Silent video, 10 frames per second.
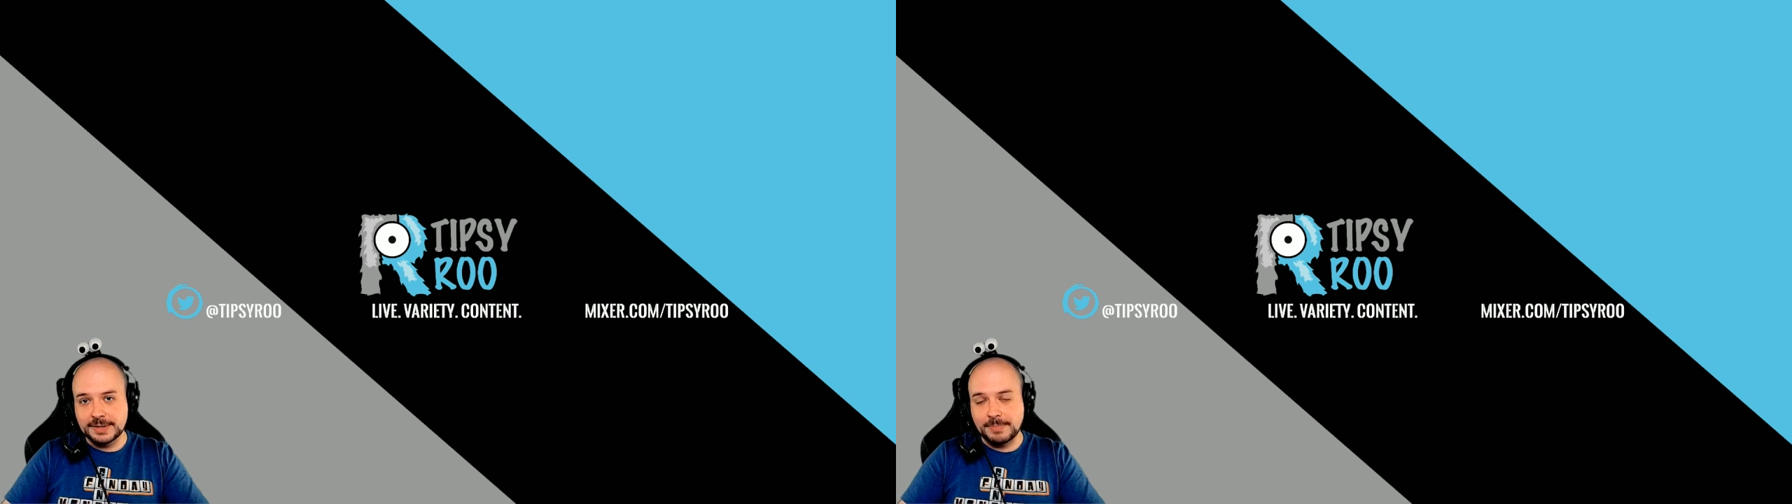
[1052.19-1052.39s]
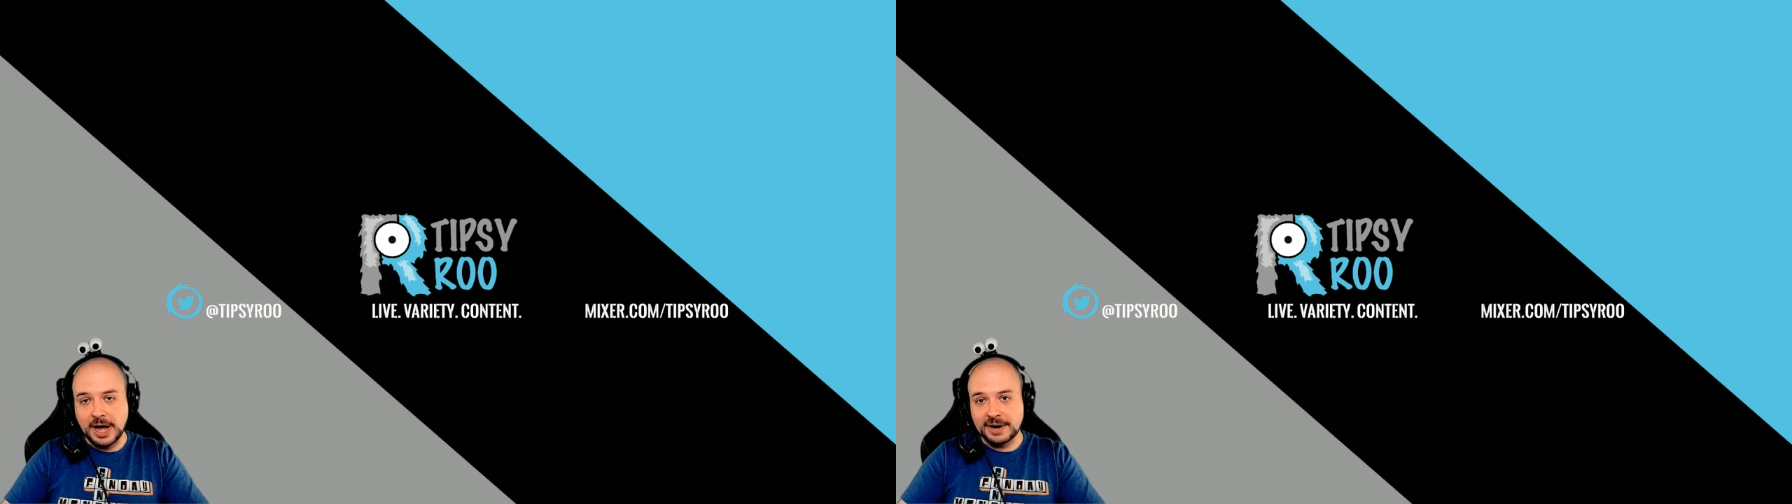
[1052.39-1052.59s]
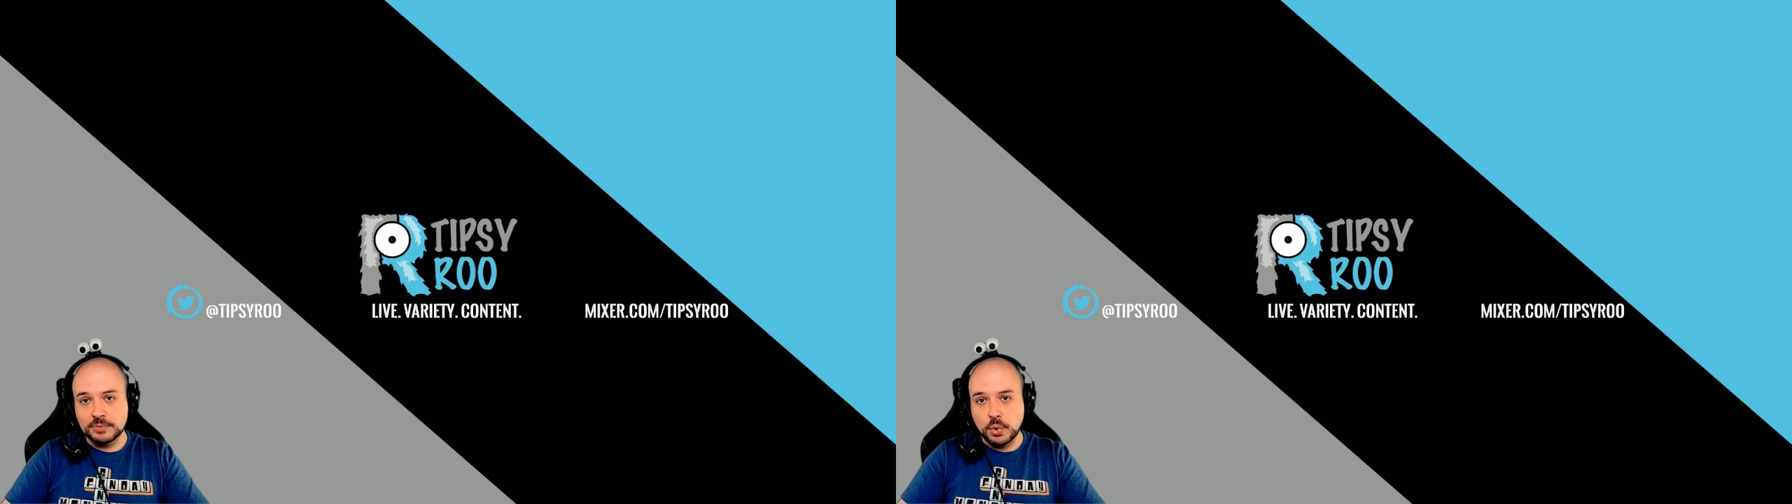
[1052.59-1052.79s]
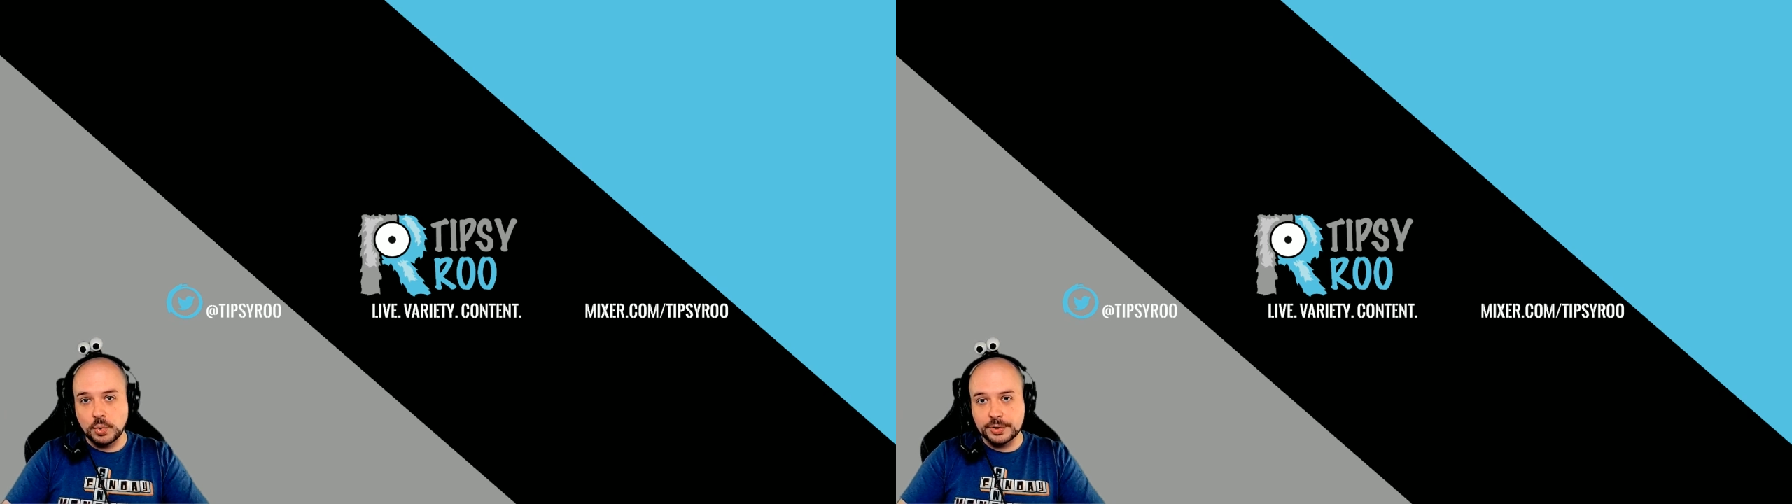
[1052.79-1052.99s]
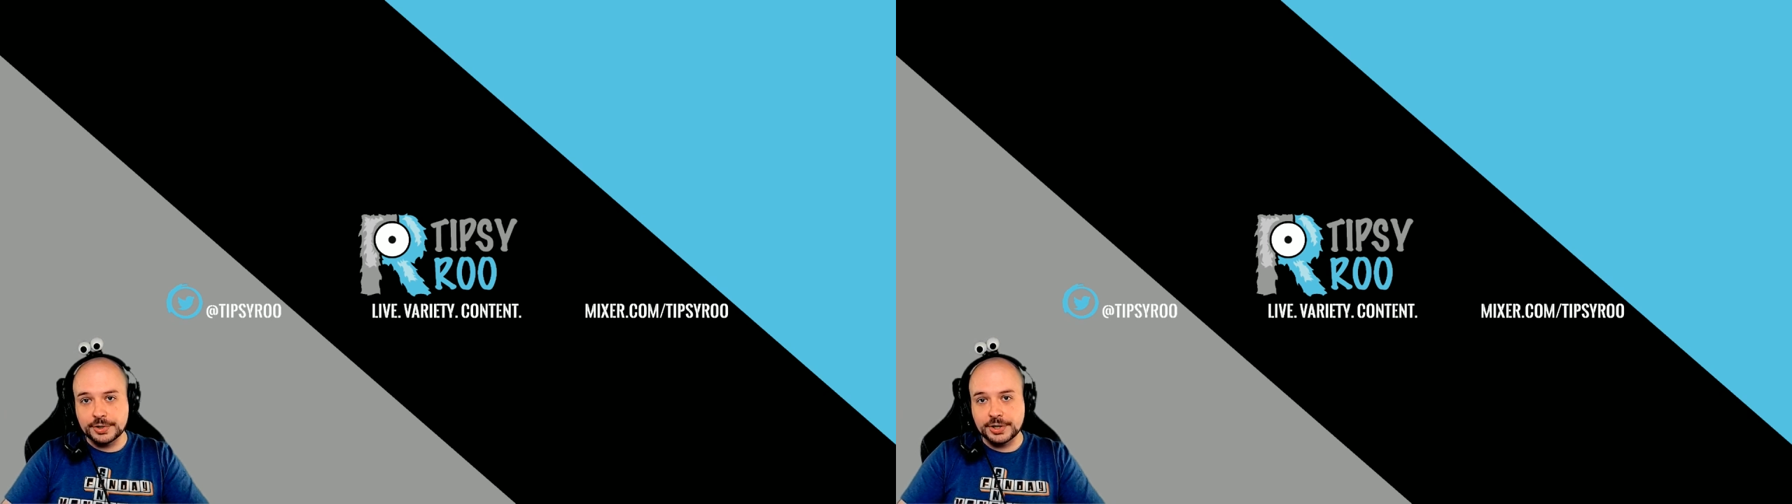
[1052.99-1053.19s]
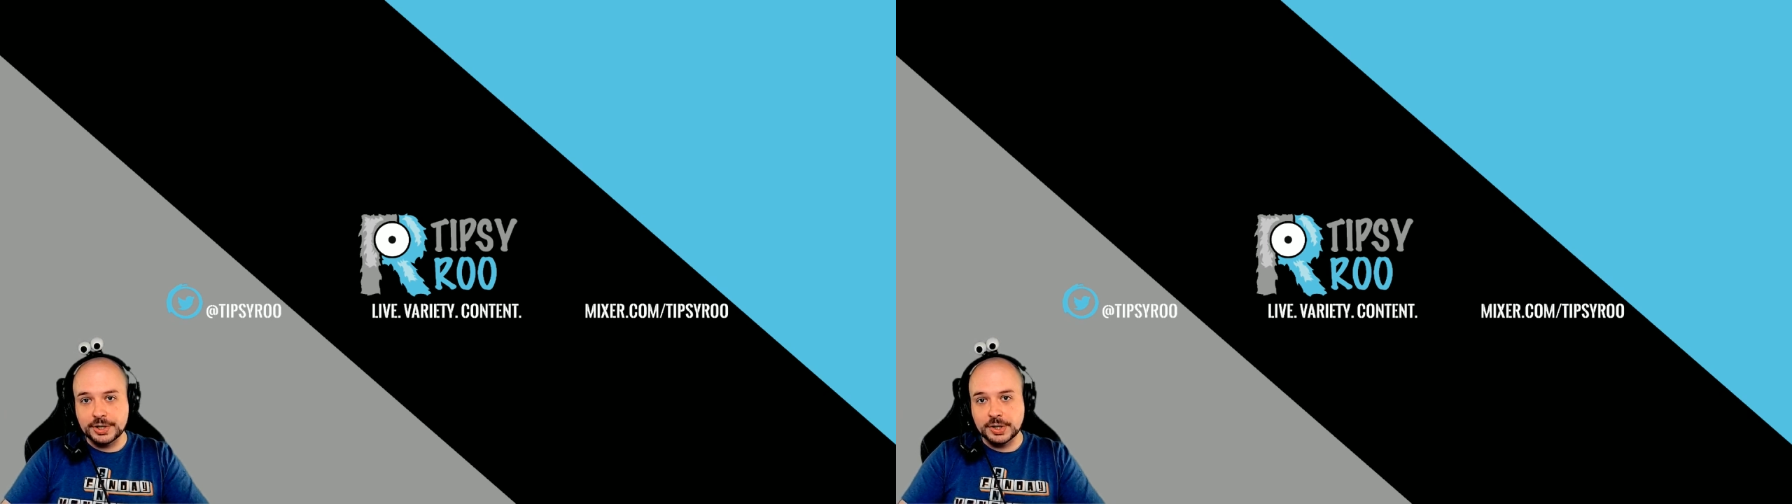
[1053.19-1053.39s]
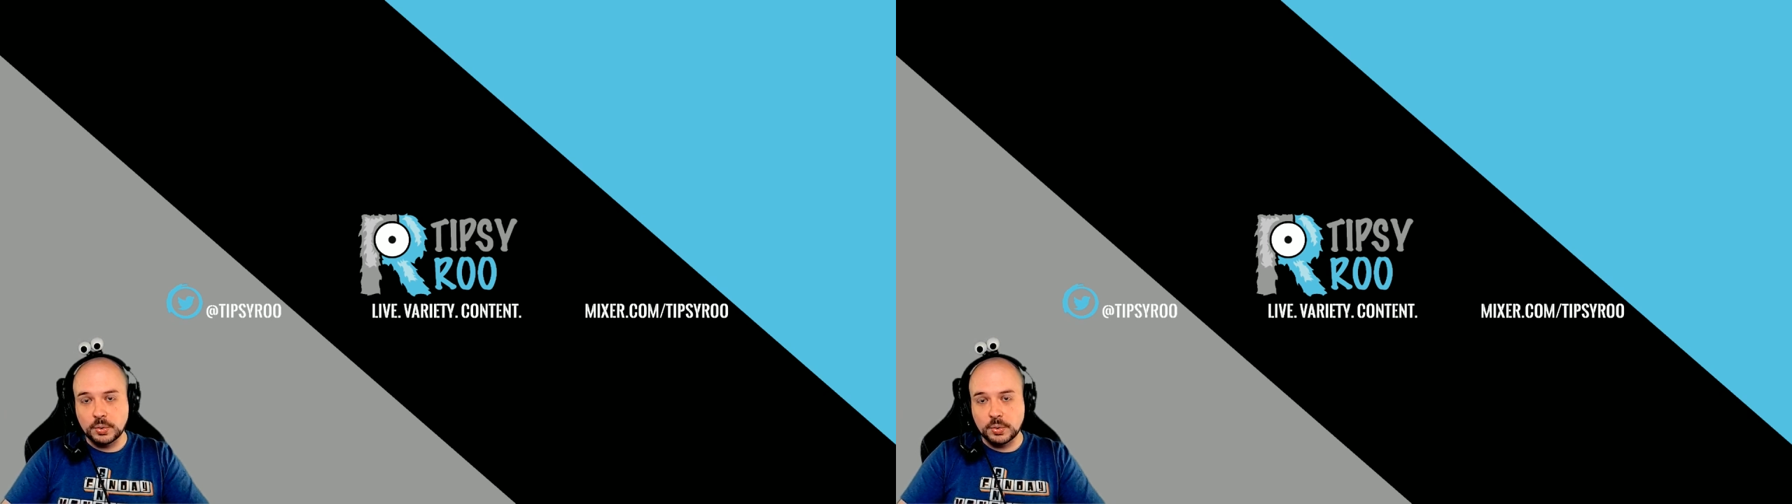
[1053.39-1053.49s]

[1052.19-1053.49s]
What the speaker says: the bottom corner,